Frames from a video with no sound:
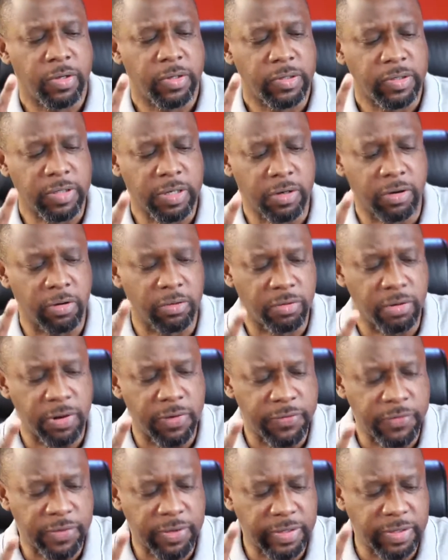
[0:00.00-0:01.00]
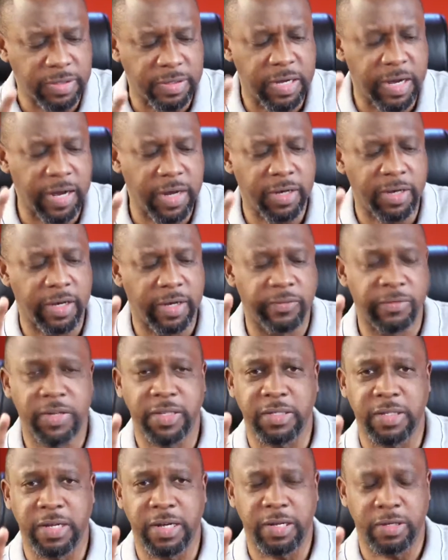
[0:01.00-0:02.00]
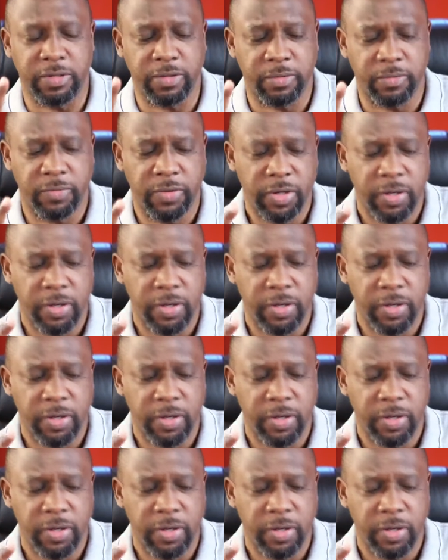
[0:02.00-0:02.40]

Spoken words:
2 Corinthians 9 and verse 8